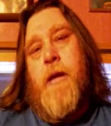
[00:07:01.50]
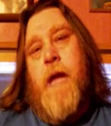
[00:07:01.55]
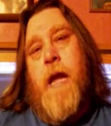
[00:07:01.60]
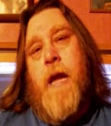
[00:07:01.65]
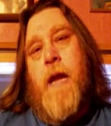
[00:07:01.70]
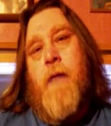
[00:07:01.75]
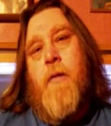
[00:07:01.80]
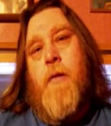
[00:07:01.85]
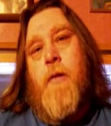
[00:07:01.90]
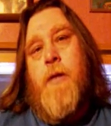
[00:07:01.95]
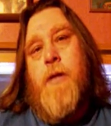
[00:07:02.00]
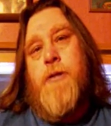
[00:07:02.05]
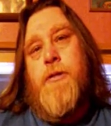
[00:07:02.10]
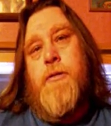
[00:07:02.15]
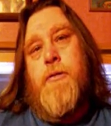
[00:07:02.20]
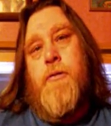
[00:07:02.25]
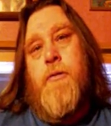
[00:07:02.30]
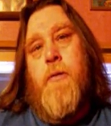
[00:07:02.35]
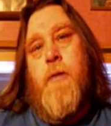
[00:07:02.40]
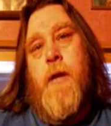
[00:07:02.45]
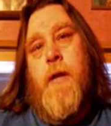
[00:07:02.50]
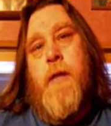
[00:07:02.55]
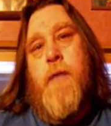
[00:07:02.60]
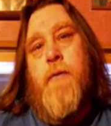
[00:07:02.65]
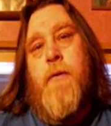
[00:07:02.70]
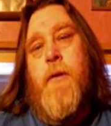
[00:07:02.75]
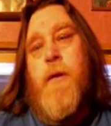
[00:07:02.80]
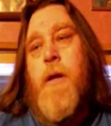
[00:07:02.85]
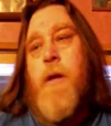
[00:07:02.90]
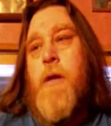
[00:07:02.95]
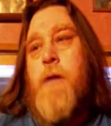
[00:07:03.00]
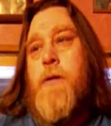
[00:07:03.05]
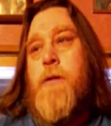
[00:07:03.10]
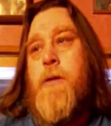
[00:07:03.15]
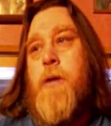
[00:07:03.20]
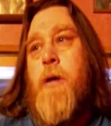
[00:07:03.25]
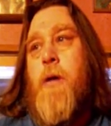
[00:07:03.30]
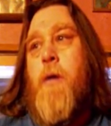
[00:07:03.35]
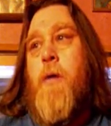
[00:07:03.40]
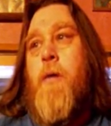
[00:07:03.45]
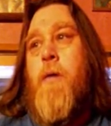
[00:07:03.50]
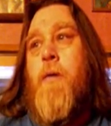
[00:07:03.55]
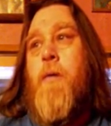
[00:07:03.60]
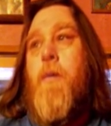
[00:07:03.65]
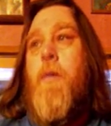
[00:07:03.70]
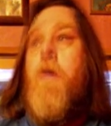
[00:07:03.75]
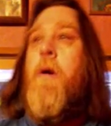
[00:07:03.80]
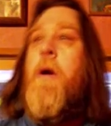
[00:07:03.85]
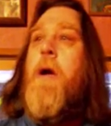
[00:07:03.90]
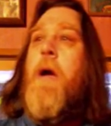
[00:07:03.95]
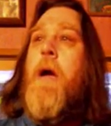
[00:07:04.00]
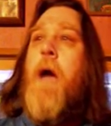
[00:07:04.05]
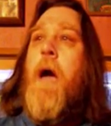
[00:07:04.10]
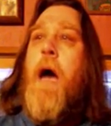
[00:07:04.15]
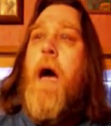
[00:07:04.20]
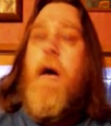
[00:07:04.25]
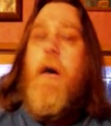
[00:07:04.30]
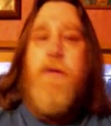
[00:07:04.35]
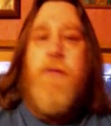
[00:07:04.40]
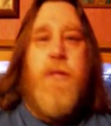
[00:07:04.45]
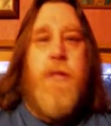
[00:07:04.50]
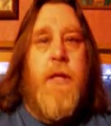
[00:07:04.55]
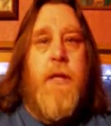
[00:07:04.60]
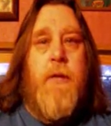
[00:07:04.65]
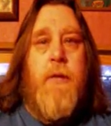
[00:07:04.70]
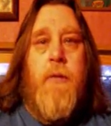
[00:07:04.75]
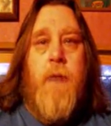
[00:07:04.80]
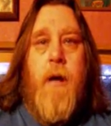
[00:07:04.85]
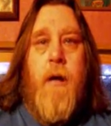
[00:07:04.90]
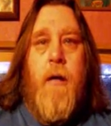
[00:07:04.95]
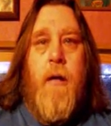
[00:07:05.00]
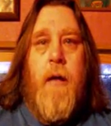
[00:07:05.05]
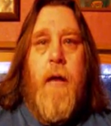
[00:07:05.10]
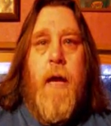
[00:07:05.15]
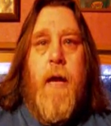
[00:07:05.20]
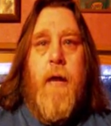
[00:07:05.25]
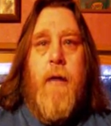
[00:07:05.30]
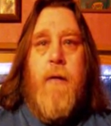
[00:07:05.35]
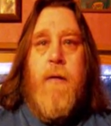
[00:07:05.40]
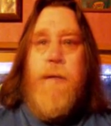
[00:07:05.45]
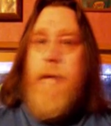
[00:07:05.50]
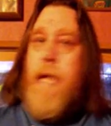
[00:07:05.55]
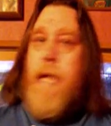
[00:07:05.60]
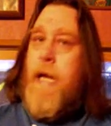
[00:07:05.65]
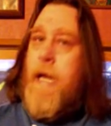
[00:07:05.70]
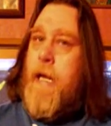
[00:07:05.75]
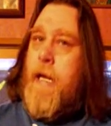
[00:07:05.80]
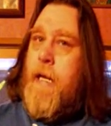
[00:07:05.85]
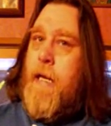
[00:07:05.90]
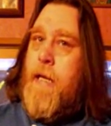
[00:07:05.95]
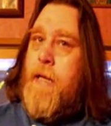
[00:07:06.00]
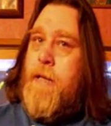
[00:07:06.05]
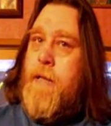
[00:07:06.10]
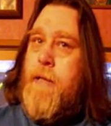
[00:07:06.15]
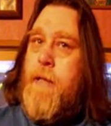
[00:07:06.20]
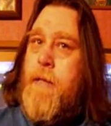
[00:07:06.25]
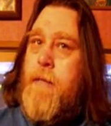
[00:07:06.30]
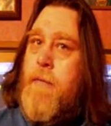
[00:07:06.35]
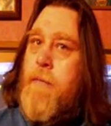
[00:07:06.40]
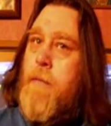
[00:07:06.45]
kind of questions or whatever. So, I'll see you all later. Take it easy.